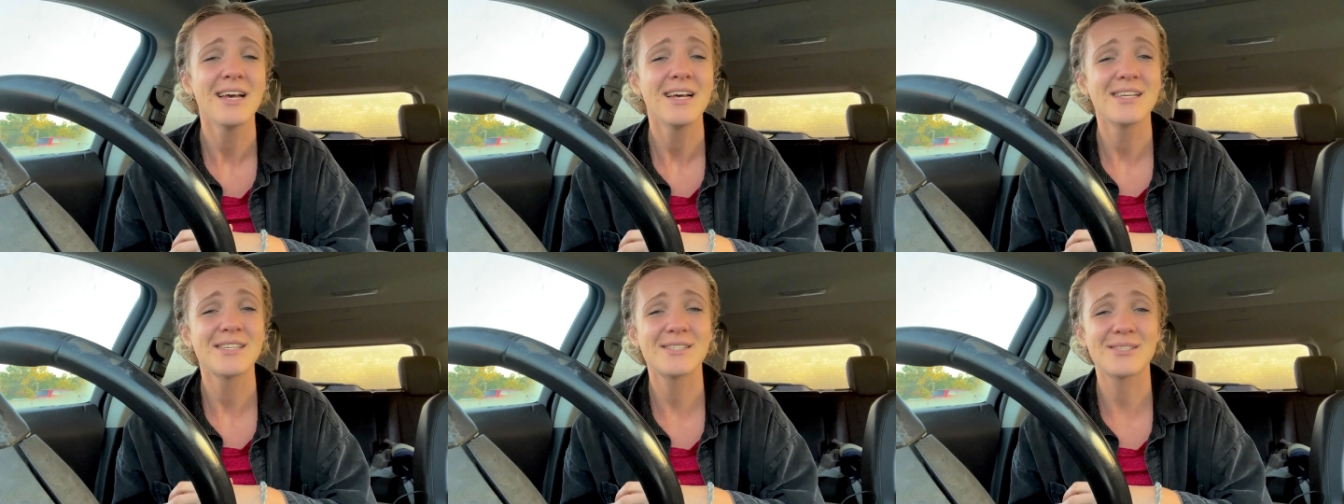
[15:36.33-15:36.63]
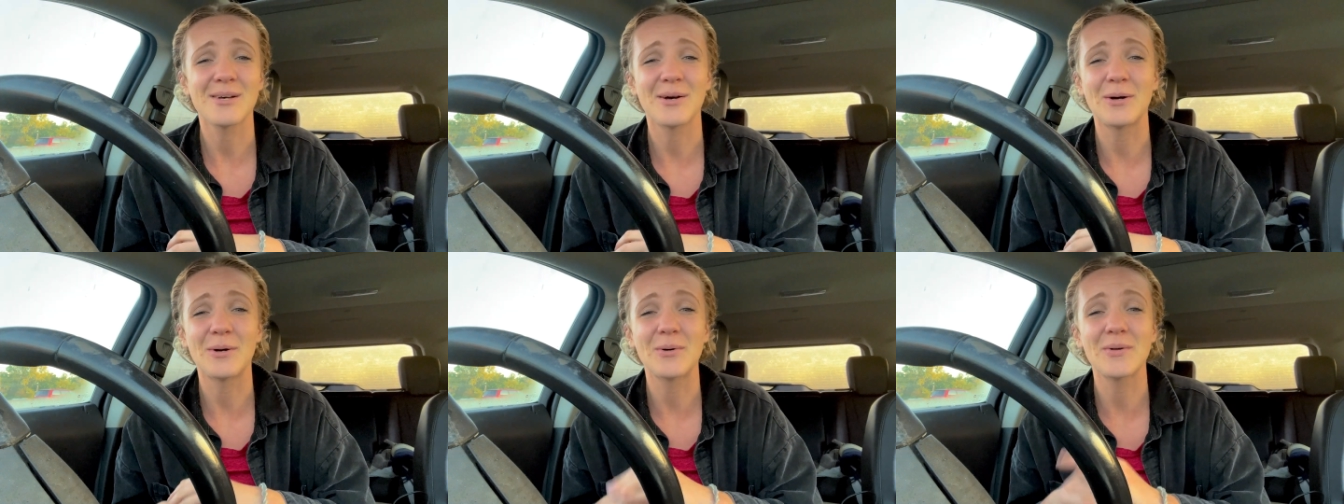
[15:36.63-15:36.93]

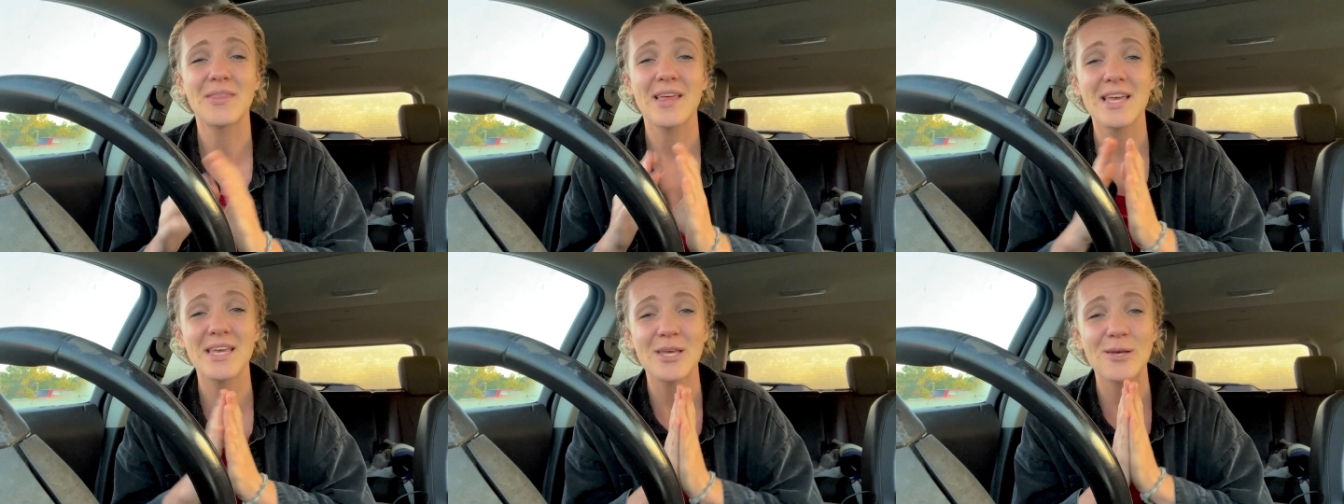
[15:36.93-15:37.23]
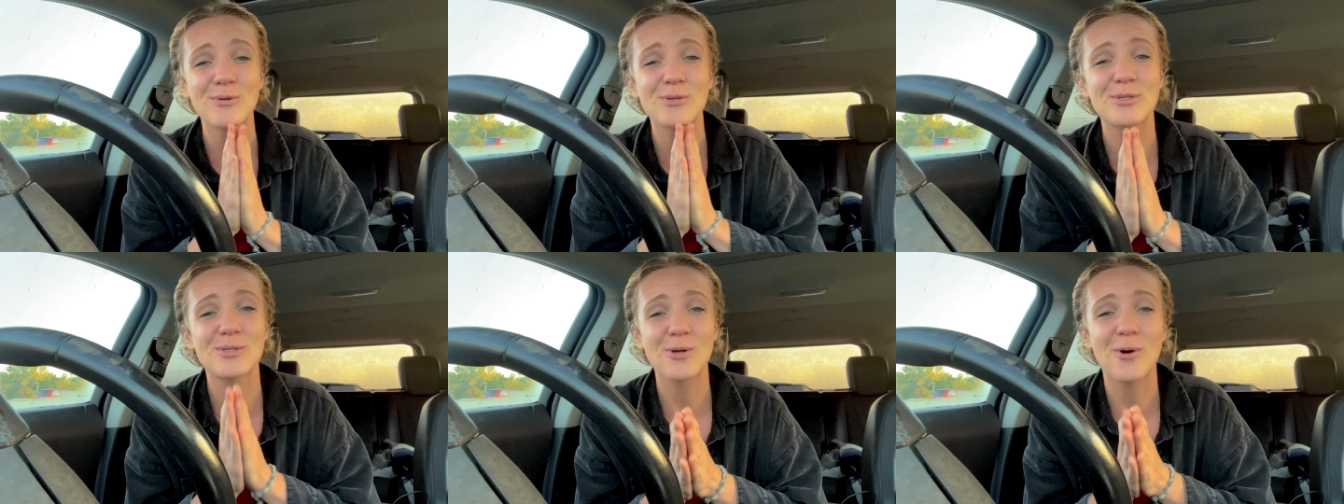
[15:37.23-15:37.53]
So thank
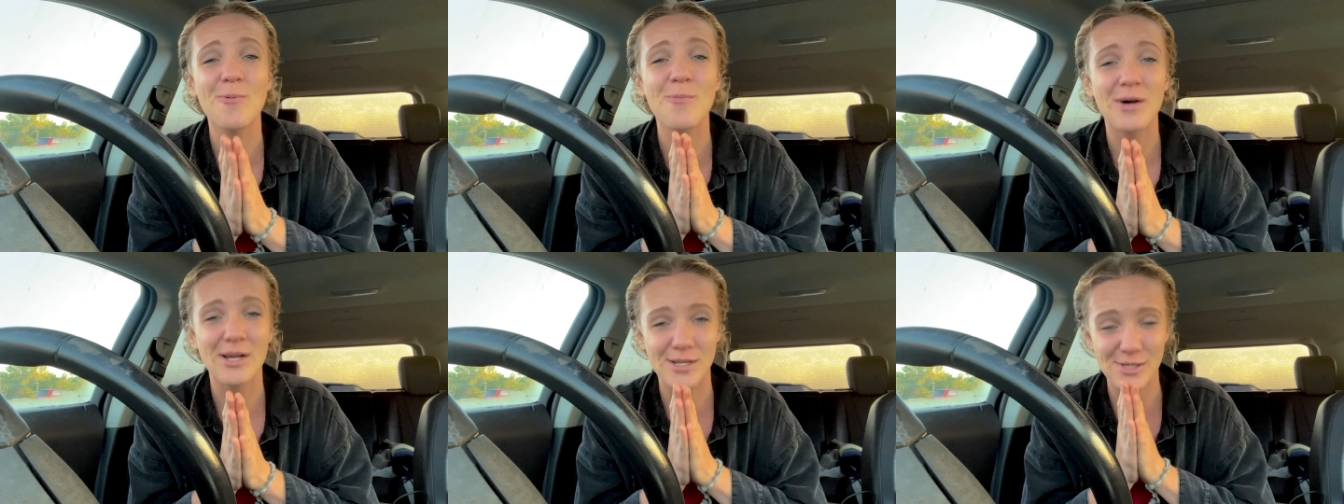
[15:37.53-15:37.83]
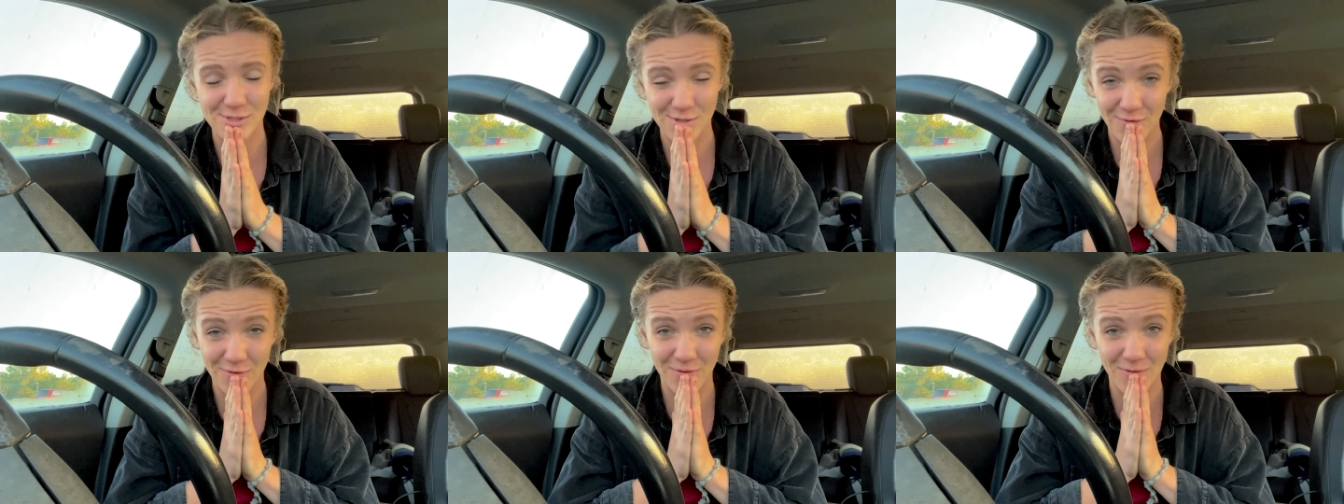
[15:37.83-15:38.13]
you so
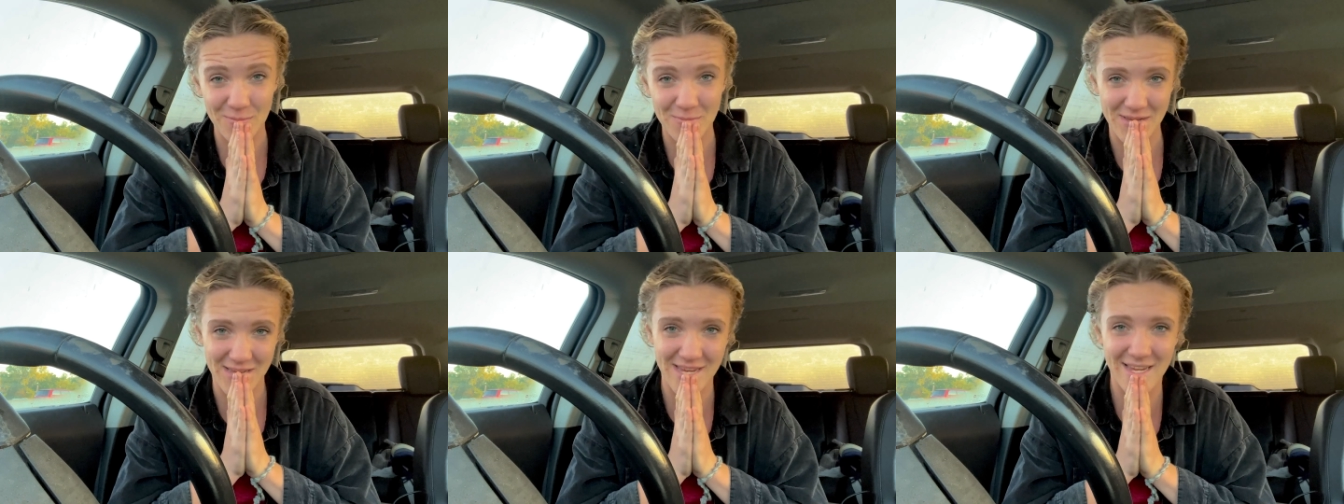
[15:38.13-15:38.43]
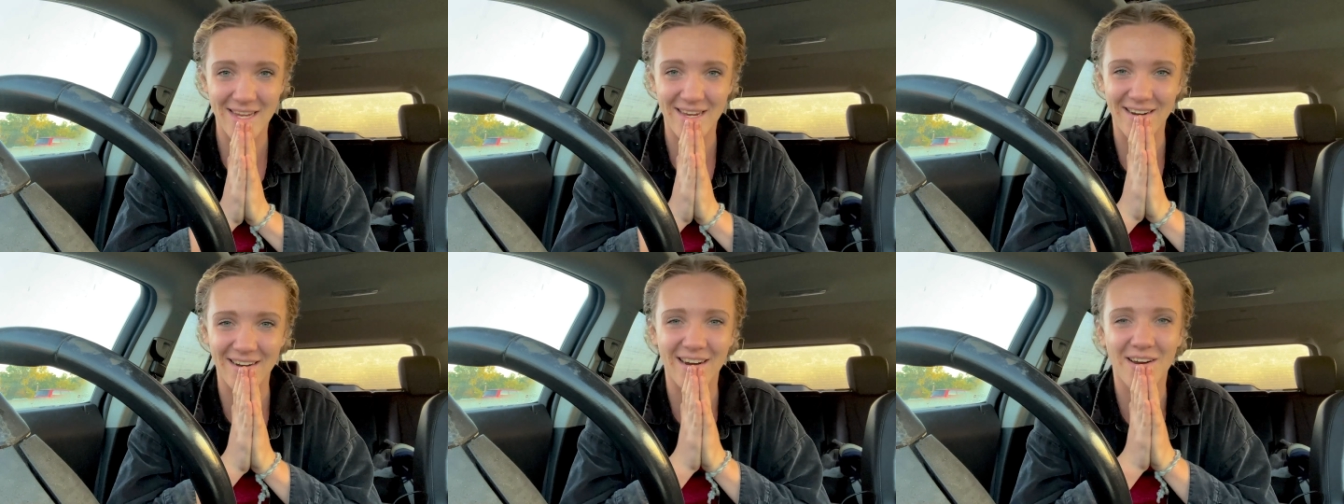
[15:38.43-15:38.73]
much for being
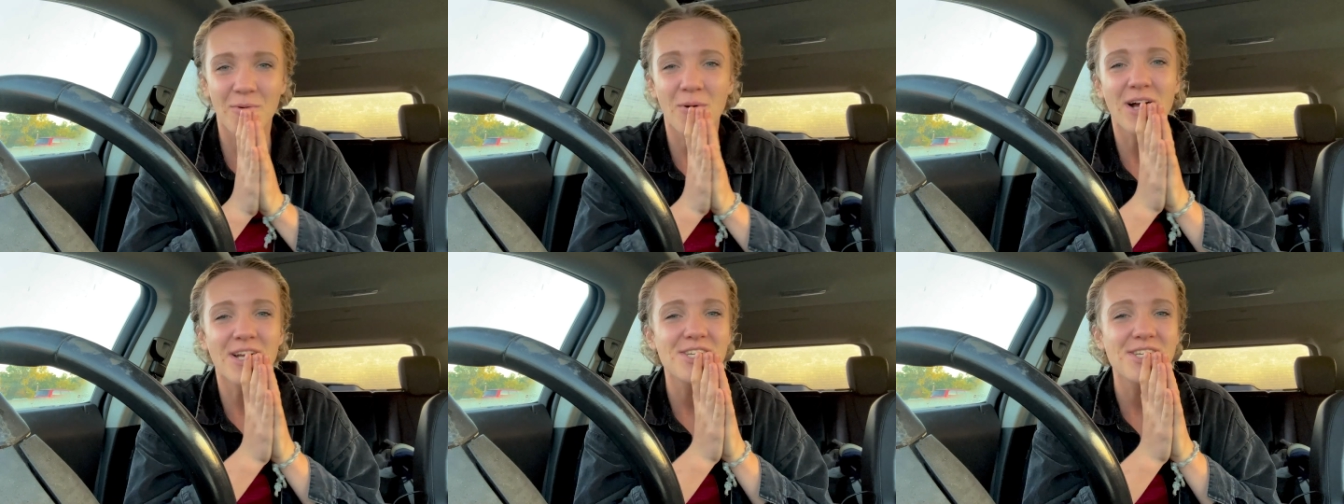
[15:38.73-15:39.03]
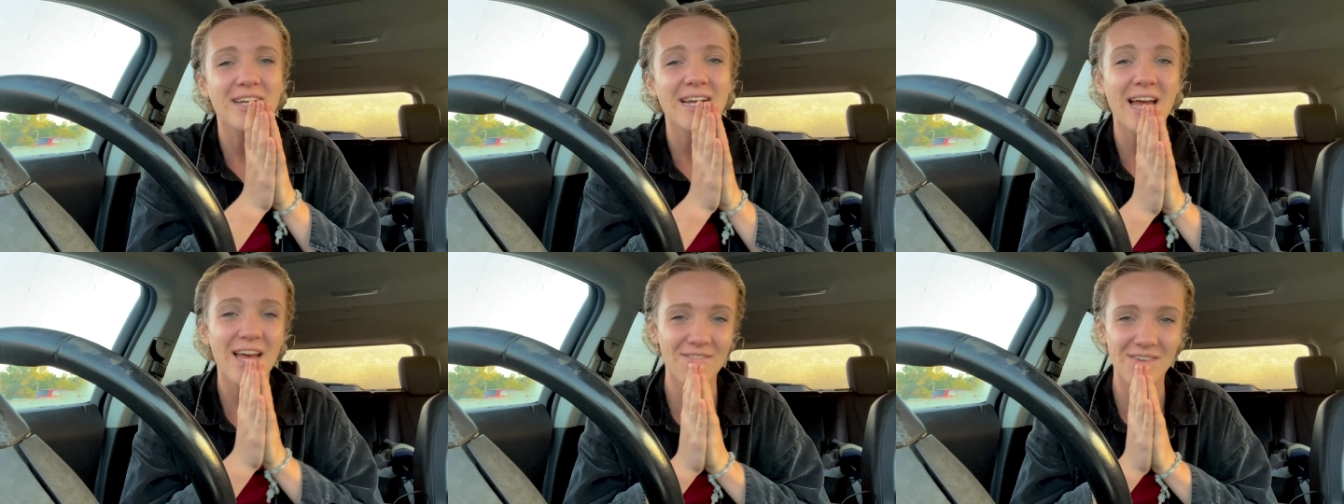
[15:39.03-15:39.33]
here and
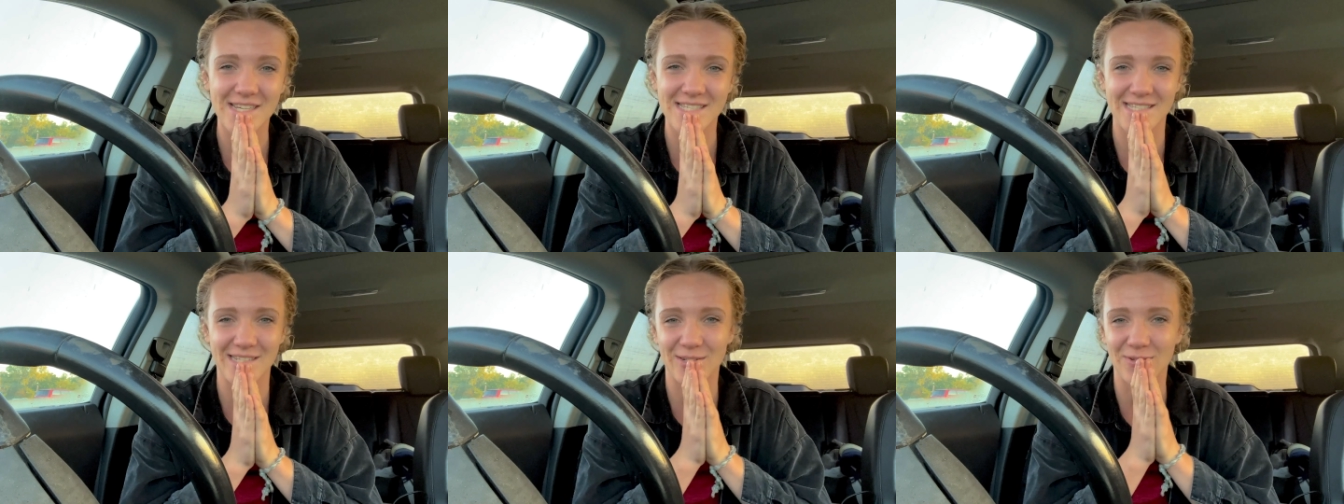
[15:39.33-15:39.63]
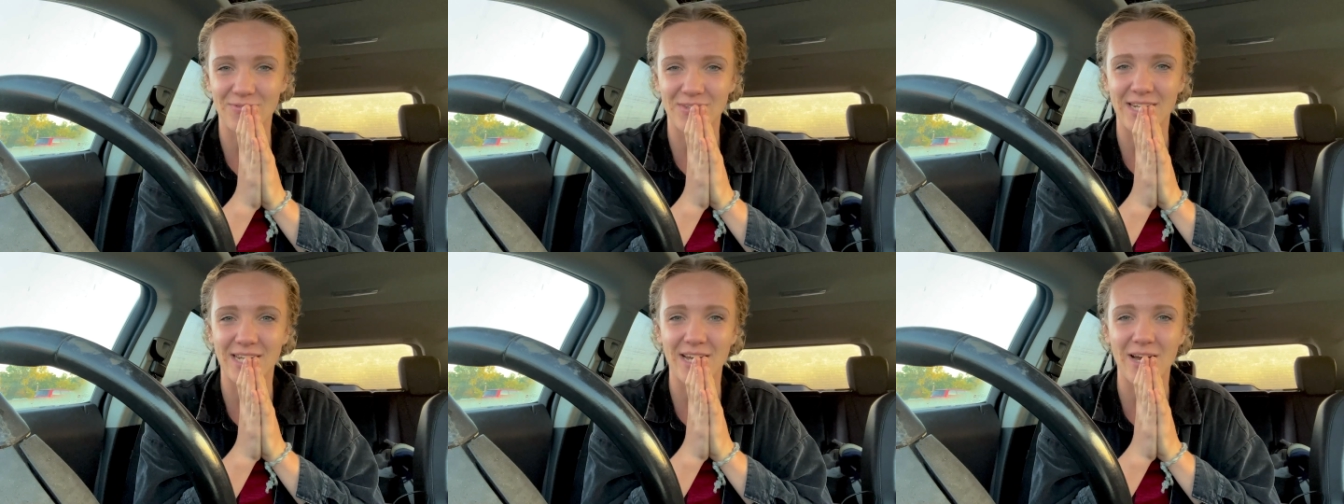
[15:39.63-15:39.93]
watching every
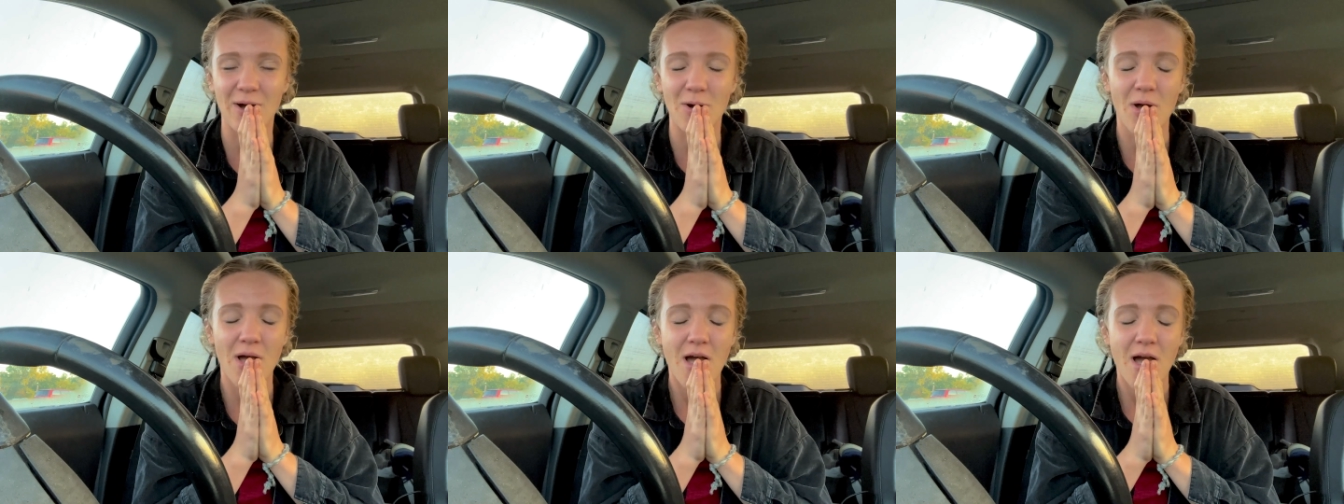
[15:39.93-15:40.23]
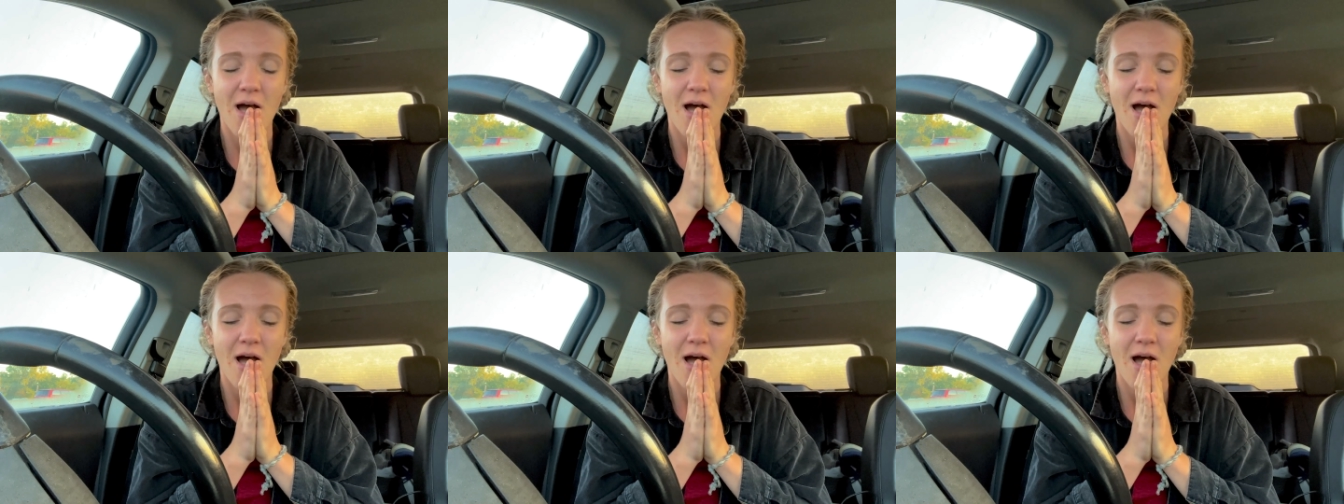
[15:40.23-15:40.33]
single video.